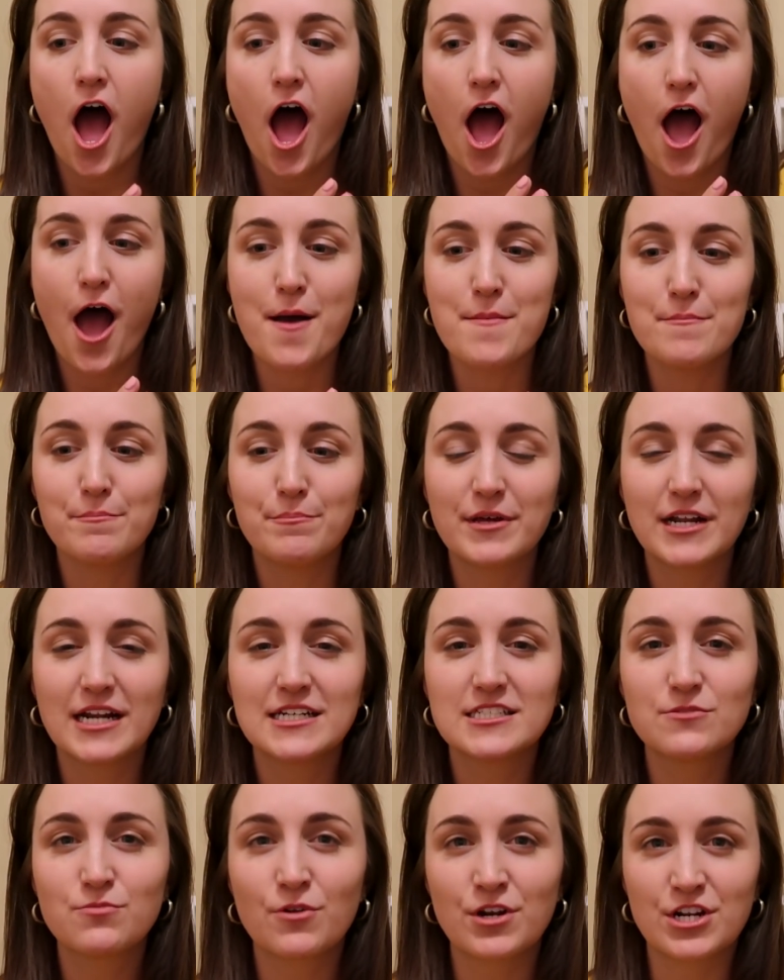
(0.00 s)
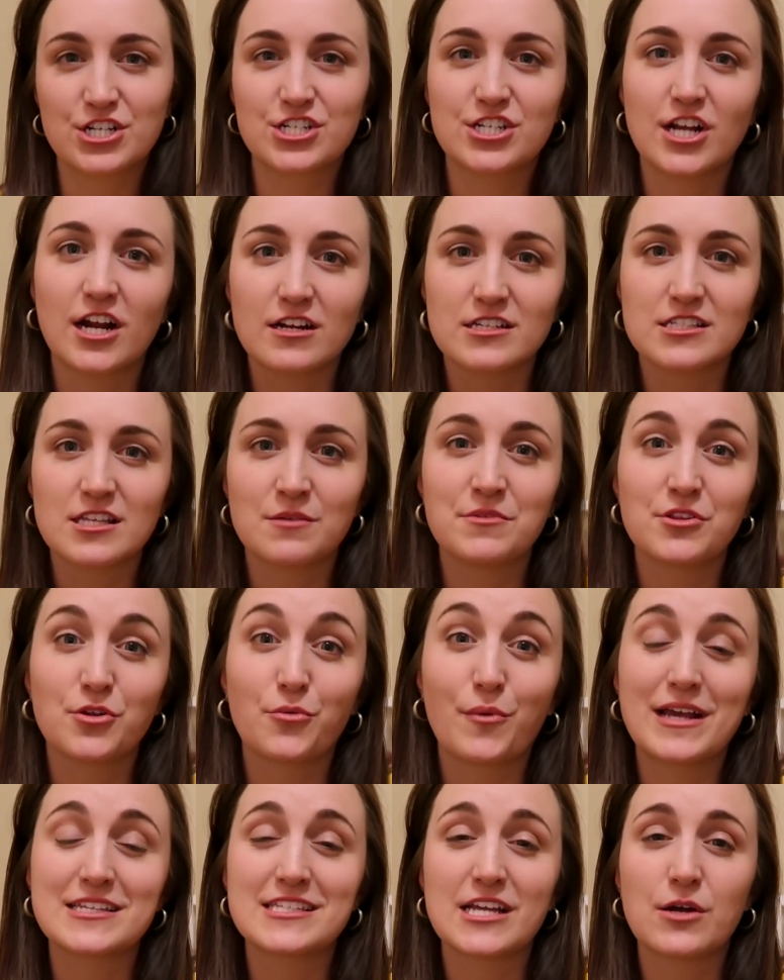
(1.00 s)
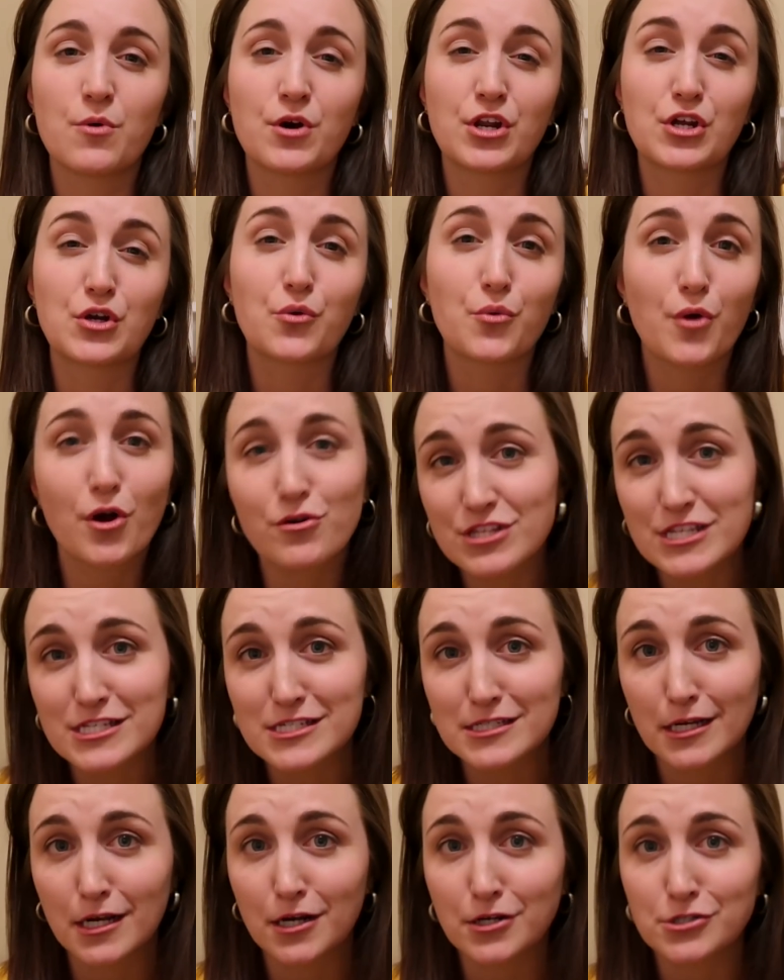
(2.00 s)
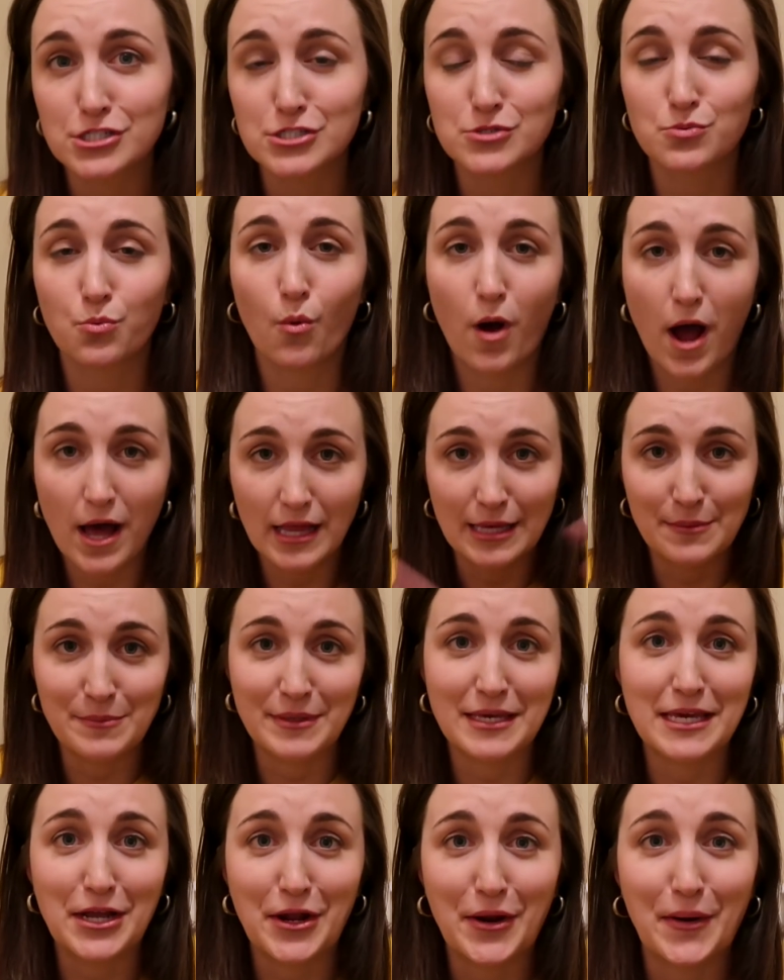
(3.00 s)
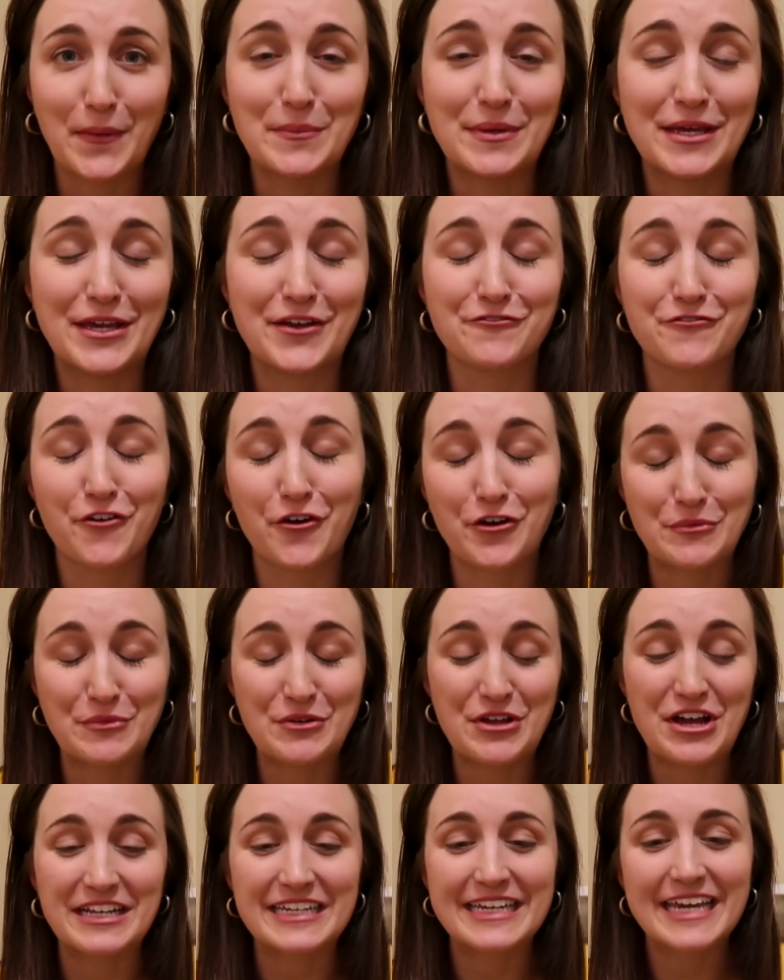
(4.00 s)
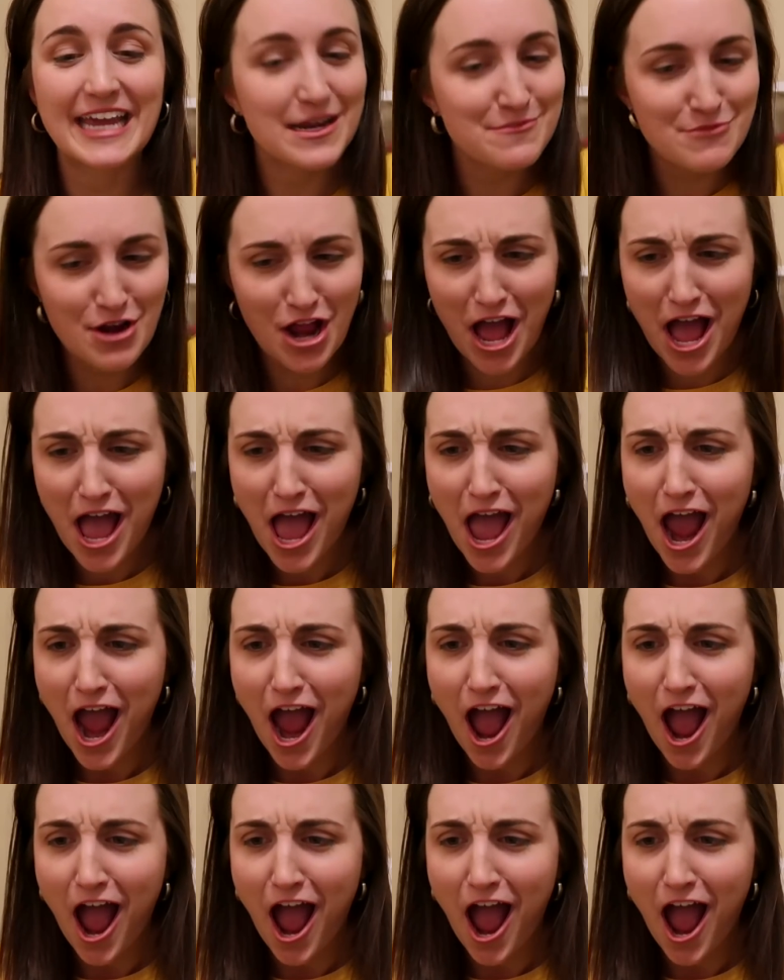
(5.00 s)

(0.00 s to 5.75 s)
But I did want to share some of the ways I want to grow this year just while I'm here being vulnerable on camera.